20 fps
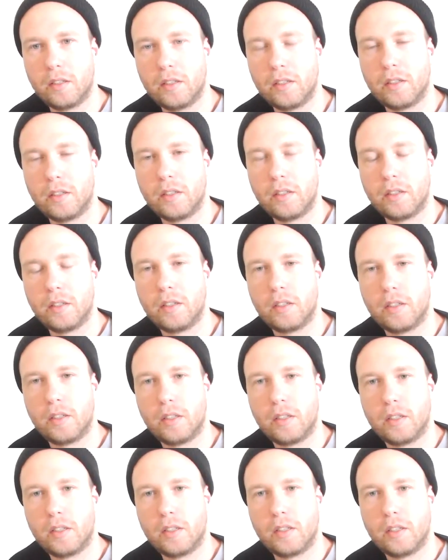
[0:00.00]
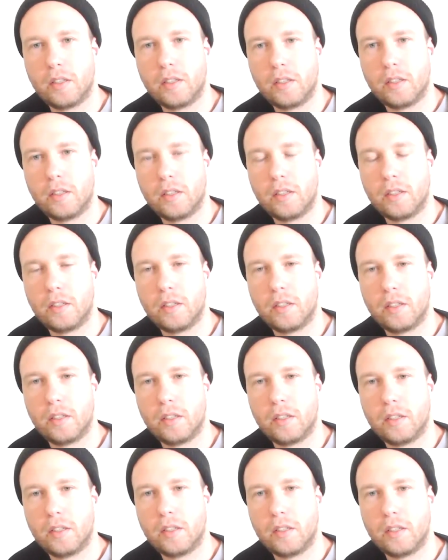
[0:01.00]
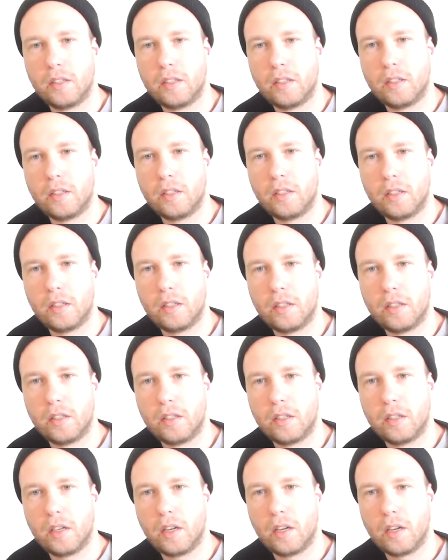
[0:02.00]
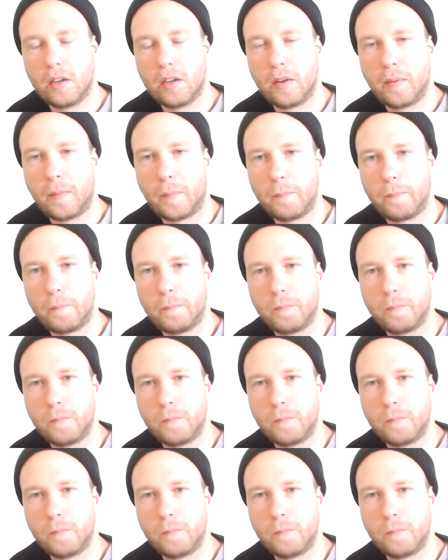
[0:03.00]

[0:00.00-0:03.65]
No words are spoken by the person on screen.